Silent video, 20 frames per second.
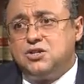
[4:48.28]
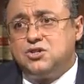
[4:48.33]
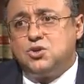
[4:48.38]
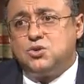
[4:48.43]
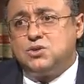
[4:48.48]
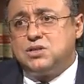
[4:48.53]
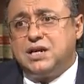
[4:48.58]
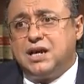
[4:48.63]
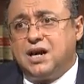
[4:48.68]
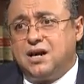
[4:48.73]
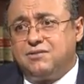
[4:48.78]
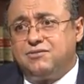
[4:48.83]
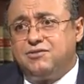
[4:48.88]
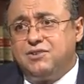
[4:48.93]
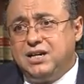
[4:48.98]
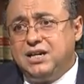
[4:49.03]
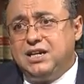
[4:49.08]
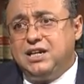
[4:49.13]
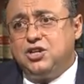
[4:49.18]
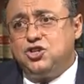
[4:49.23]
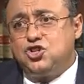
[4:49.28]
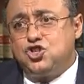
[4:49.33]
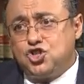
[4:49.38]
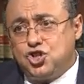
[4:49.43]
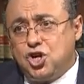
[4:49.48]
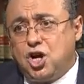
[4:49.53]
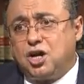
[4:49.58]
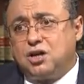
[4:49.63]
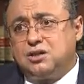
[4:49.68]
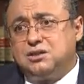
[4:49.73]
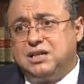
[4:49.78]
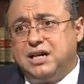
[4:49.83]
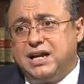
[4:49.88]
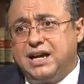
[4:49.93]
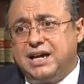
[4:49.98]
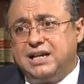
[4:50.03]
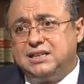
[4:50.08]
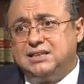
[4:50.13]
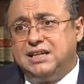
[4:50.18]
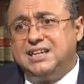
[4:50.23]
So they are really shocked,
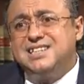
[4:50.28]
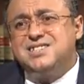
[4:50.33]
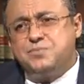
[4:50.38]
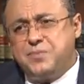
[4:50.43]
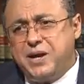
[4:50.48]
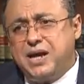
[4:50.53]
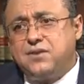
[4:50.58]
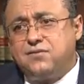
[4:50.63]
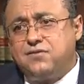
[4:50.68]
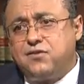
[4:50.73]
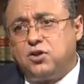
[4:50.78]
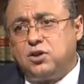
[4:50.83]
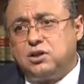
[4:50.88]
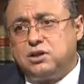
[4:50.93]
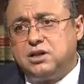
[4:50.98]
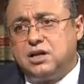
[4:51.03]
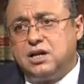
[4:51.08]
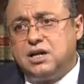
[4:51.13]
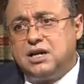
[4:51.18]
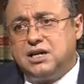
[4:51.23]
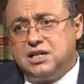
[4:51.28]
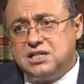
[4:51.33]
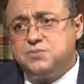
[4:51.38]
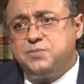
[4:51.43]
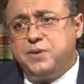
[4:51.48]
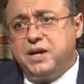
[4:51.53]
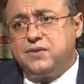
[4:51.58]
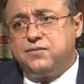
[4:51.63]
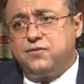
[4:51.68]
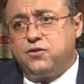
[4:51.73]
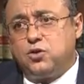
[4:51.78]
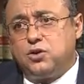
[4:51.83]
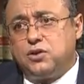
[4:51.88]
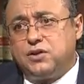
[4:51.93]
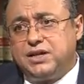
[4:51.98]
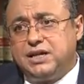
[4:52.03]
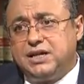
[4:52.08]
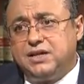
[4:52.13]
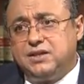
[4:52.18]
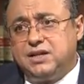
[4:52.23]
and it's painful. It's painful.
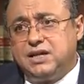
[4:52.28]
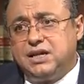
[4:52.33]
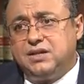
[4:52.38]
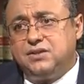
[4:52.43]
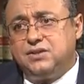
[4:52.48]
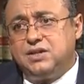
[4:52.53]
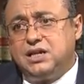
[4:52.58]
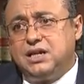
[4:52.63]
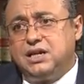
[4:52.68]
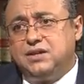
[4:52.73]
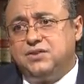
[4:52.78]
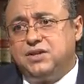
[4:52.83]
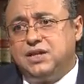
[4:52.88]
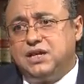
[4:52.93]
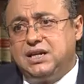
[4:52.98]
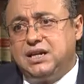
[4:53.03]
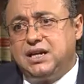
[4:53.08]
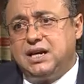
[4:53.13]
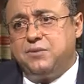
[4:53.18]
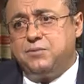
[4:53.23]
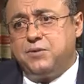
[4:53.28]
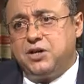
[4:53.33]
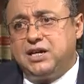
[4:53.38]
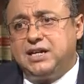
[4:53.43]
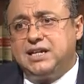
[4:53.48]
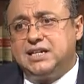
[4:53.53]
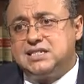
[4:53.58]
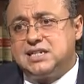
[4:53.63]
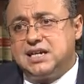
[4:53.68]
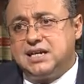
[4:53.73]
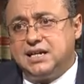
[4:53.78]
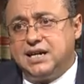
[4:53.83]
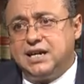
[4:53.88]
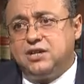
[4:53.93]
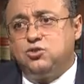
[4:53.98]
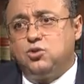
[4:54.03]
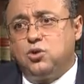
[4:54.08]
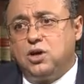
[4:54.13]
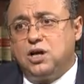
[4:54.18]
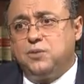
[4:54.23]
The Americans and
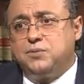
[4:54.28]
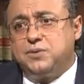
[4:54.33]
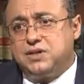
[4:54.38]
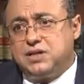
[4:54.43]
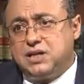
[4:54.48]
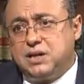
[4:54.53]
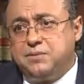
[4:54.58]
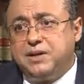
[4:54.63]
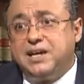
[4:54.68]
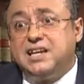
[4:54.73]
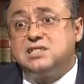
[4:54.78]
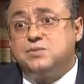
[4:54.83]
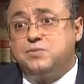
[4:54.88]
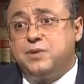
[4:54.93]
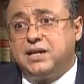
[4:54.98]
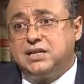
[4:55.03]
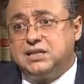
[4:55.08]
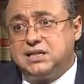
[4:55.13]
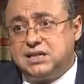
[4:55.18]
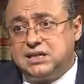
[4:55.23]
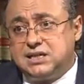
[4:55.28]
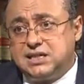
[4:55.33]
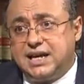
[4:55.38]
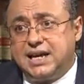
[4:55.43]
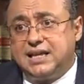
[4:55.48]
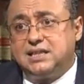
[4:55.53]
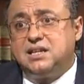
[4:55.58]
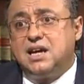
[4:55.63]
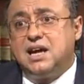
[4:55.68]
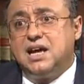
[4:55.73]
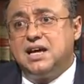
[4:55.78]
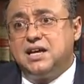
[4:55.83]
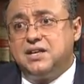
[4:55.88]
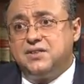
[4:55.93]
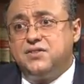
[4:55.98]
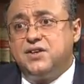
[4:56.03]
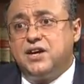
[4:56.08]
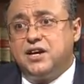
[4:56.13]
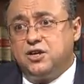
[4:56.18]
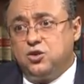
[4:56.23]
NATO helped them, expecting that
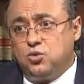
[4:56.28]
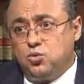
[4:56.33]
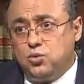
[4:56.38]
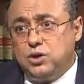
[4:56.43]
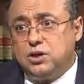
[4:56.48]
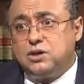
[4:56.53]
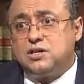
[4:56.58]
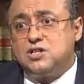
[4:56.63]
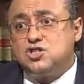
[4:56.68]
they will